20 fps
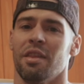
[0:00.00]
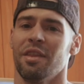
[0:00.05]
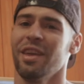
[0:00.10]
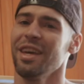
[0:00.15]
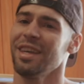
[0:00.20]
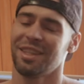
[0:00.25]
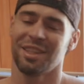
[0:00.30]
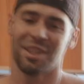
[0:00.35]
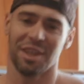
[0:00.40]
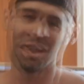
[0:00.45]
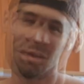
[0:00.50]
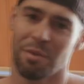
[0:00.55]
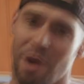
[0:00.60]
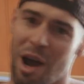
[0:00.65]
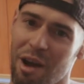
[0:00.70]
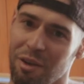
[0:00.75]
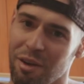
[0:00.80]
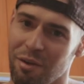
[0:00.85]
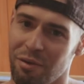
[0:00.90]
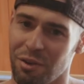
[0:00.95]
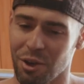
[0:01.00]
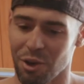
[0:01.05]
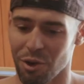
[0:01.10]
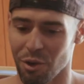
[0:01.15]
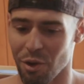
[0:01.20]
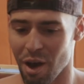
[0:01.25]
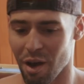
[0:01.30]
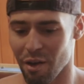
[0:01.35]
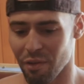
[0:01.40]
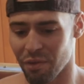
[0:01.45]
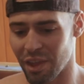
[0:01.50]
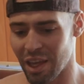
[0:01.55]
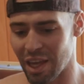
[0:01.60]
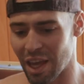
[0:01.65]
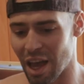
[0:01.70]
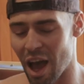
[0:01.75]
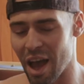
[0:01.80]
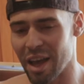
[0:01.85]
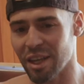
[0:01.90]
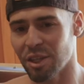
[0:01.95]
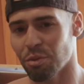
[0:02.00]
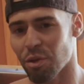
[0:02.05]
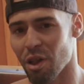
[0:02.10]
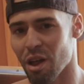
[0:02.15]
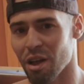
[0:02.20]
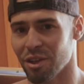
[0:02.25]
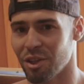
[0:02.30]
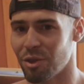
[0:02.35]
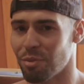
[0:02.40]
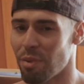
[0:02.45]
This is my review of the Ice Plunge